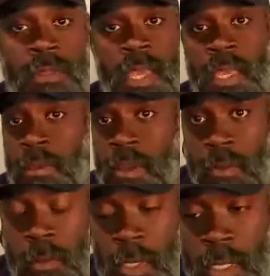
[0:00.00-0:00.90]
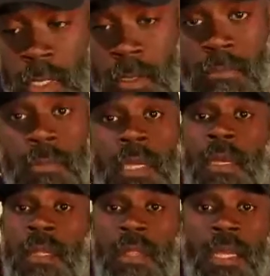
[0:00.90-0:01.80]
thank you, everyone.
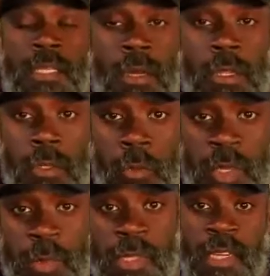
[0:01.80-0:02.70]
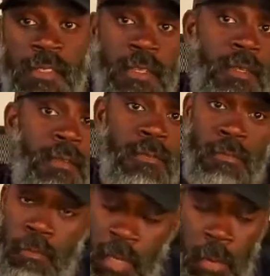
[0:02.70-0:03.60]
Thanks to all the new people. Thanks to the
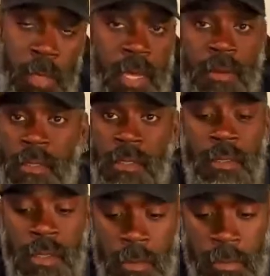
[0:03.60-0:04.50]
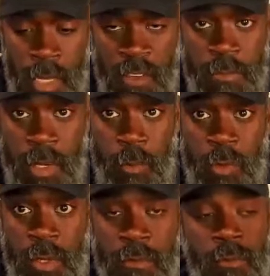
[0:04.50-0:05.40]
people that have been with
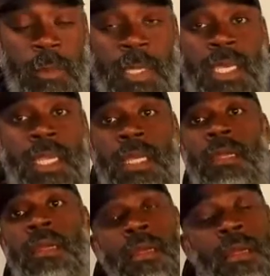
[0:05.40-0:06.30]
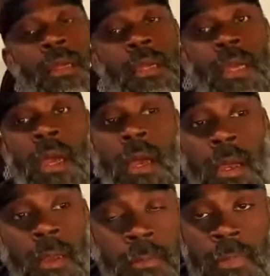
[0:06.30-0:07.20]
me from the beginning.
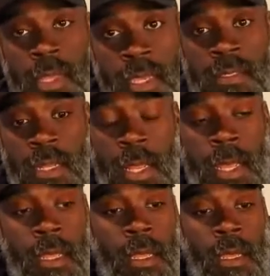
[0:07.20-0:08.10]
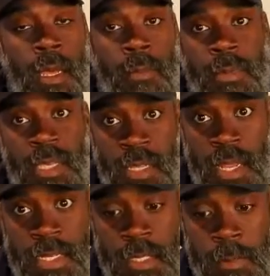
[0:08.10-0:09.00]
Thanks a lot. It means a
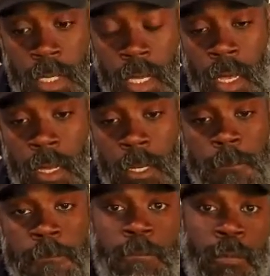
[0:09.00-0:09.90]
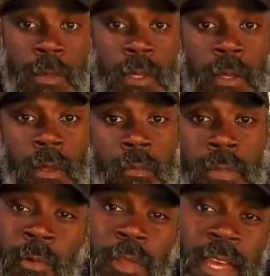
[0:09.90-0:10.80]
lot to me.
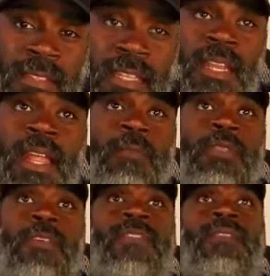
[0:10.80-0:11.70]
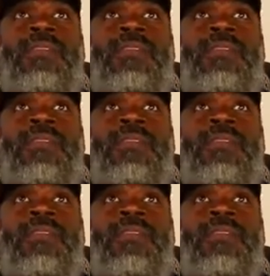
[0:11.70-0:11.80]
But with that said, like with the 50